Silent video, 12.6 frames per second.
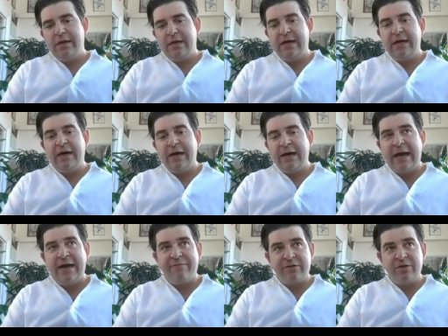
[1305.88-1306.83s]
uh,
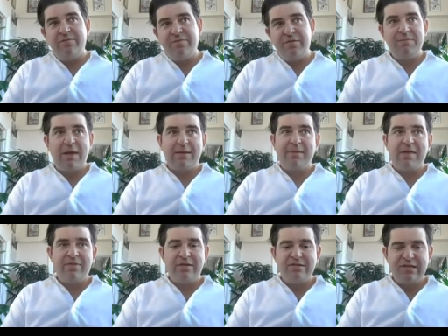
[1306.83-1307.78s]
have good feedback
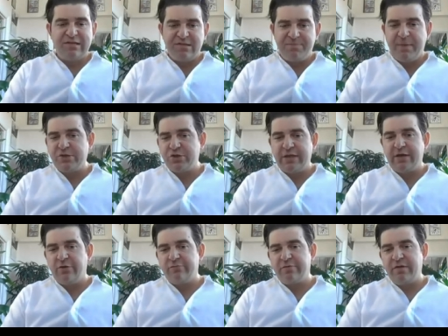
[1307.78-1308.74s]
methods, especially
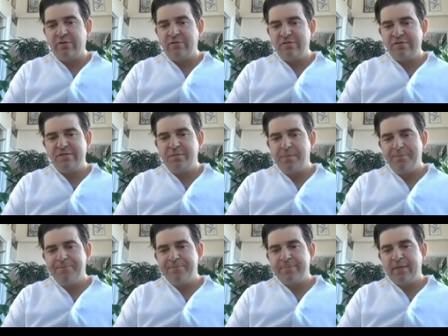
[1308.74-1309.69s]
code reviews,
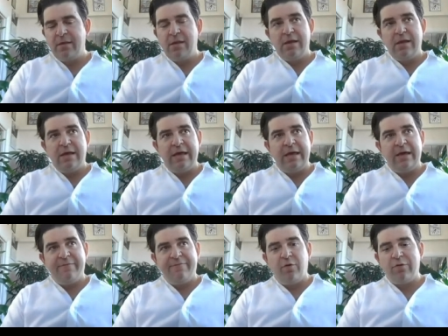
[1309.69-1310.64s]

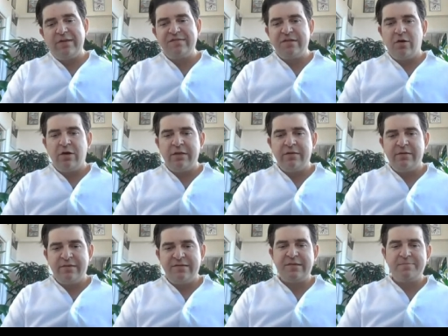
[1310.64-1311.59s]
uh, focus on
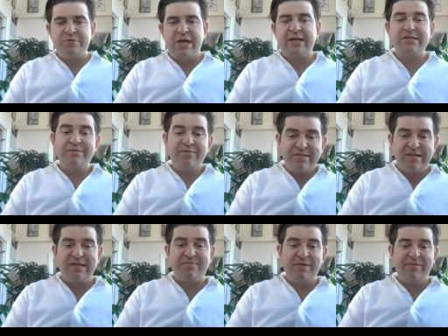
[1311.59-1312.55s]
the subjective
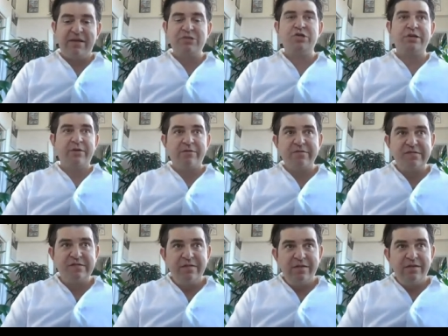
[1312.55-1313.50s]
assessment of
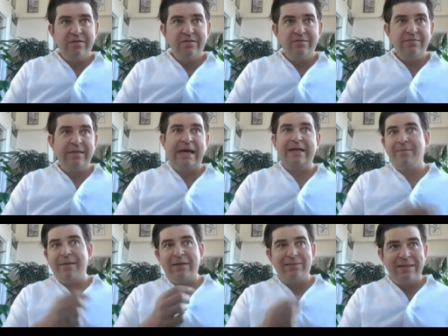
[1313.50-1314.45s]
engineers not
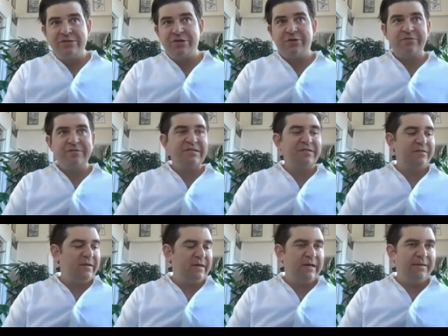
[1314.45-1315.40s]
about linters,
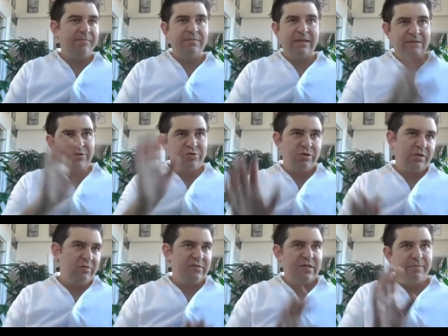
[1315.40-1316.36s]
um, not that you
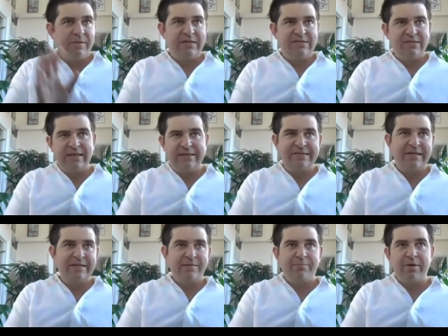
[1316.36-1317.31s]
shouldn't use them, but it's that's
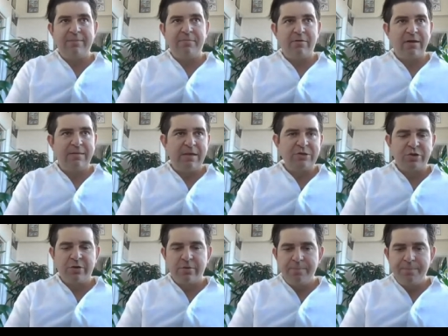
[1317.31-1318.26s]
not the primary
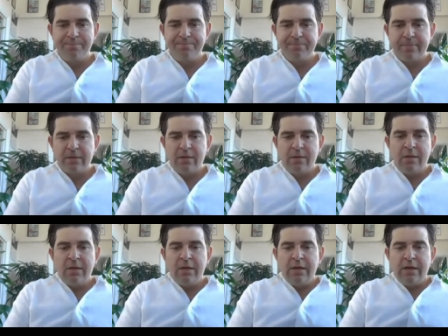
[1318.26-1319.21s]
measure.
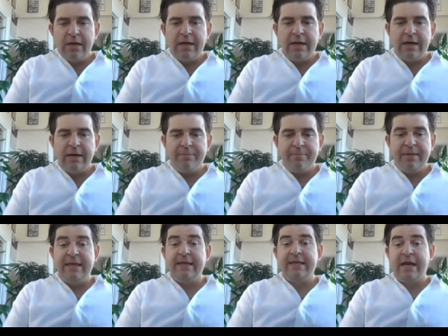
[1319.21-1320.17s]
Uh,
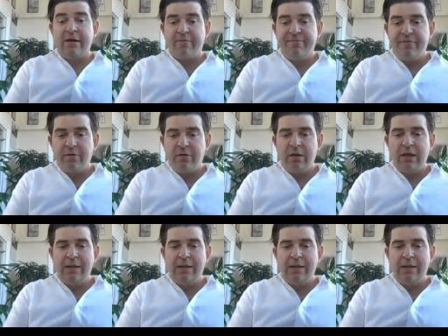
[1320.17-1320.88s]
be careful